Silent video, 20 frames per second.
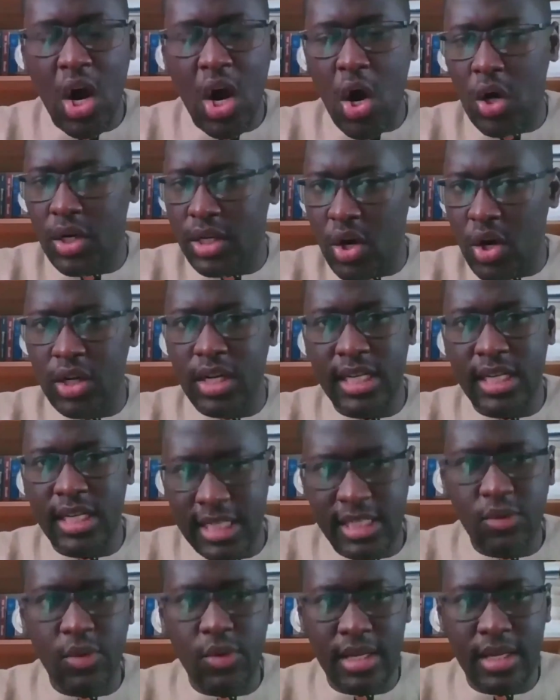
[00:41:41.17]
or the
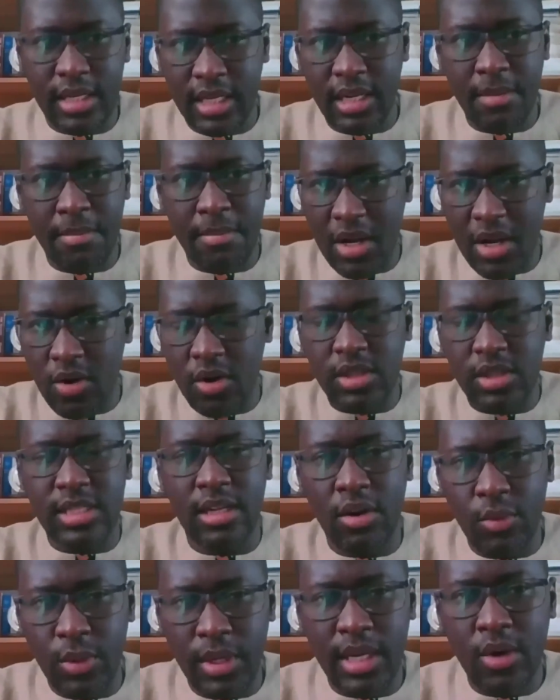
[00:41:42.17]
G20, because
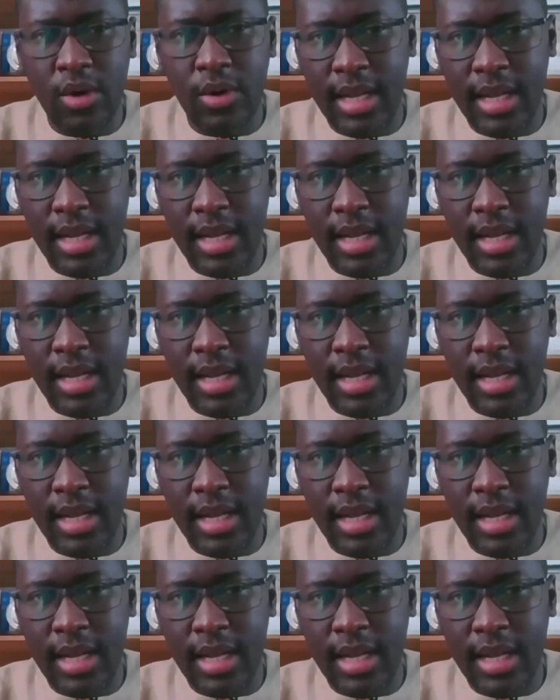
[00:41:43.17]
we know